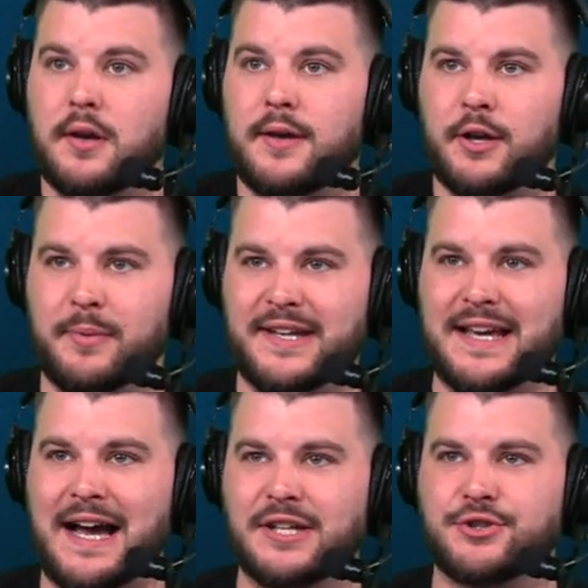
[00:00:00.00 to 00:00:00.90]
It'll be
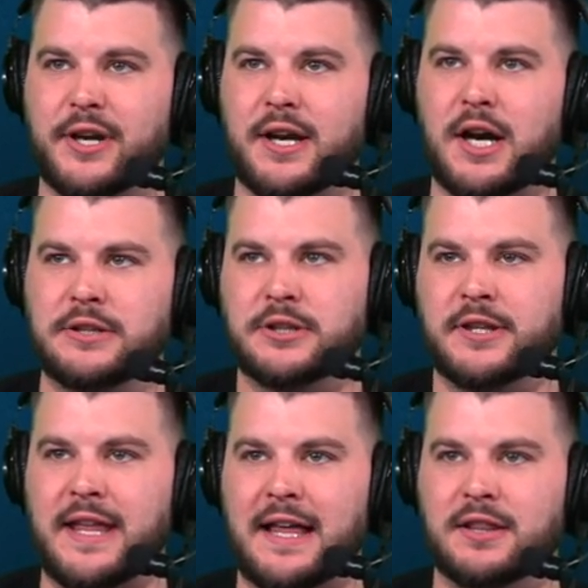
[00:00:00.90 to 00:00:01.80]
DeAndre Hunter
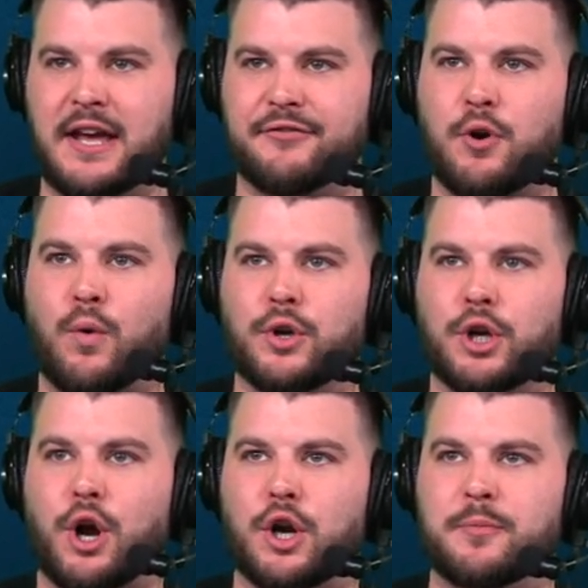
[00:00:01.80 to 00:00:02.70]
in that left corner,
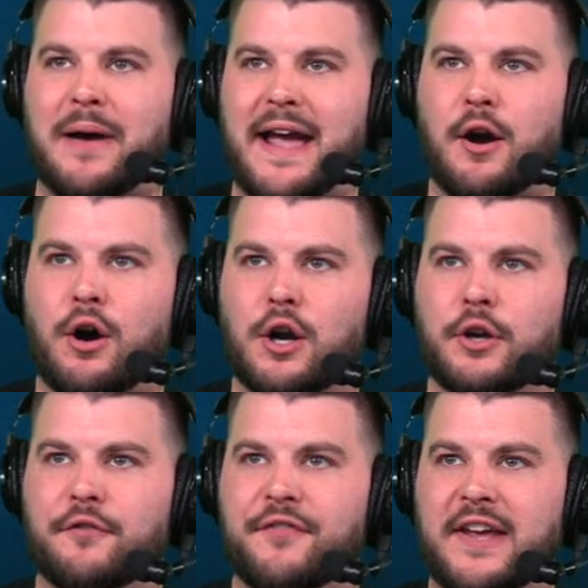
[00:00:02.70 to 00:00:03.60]
guarded by Hart.
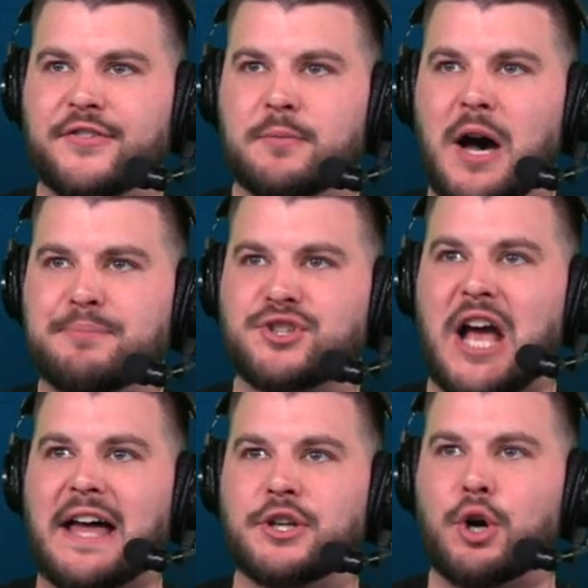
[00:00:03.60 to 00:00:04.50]
He'll face him up.
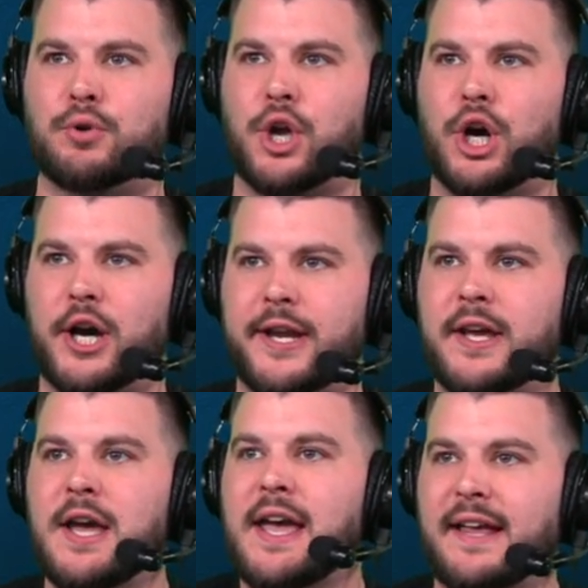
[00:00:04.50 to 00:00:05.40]
Shot no good.
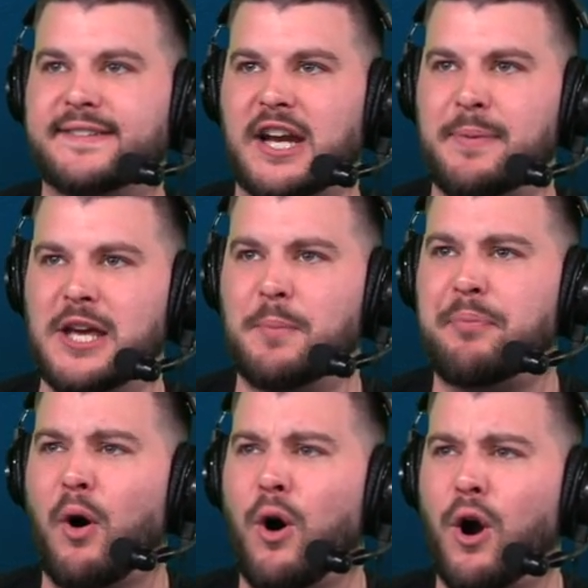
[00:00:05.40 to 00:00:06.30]
It's going to be a
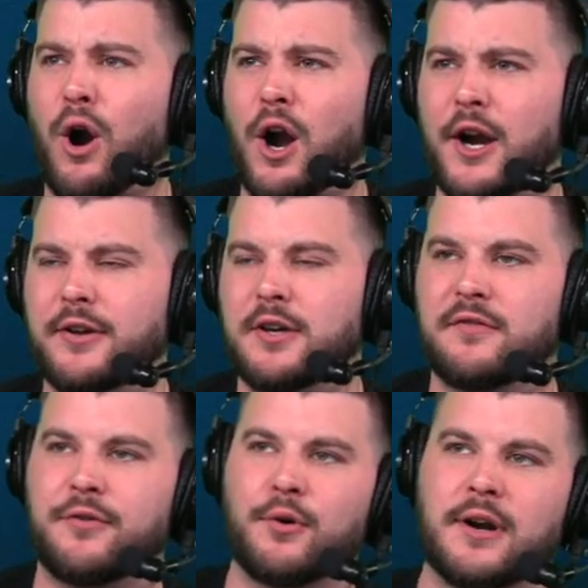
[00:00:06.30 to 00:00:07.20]
board
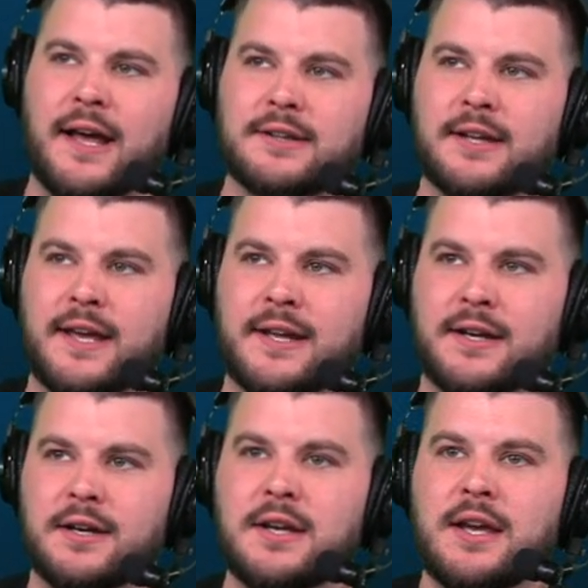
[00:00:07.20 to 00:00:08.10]
for
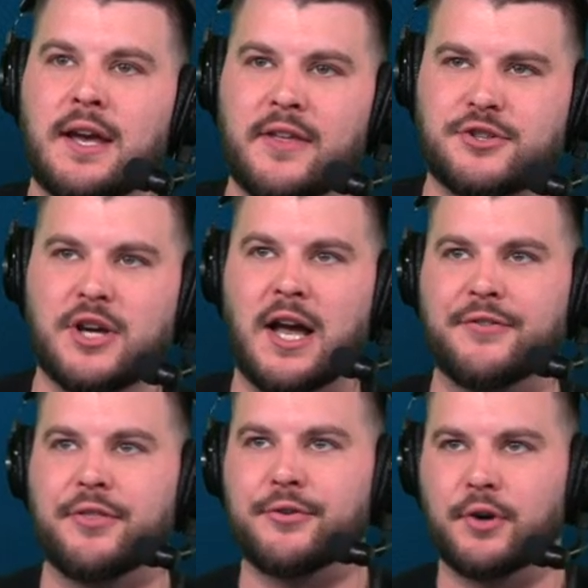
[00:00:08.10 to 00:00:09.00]
Atlanta. And then
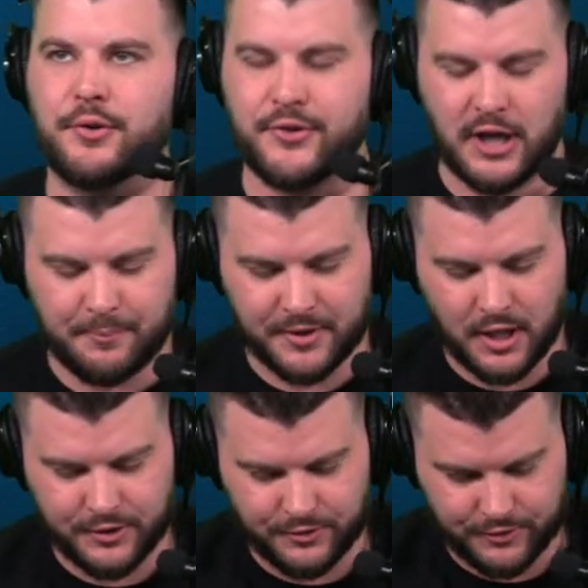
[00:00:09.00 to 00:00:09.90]
Johnson throws it up, and
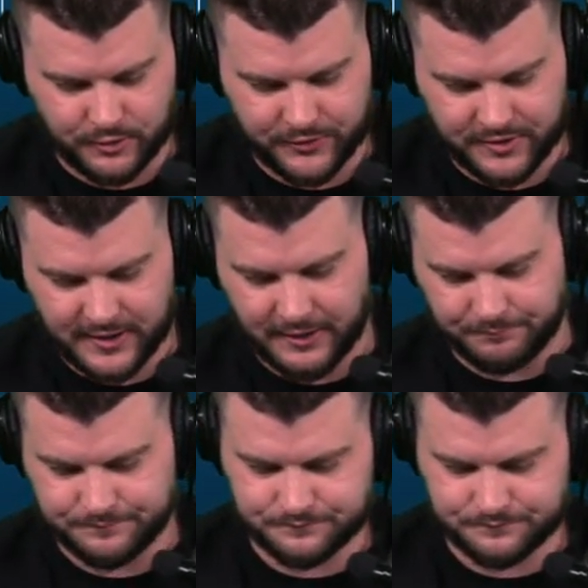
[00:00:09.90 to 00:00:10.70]
Hunter throws it down.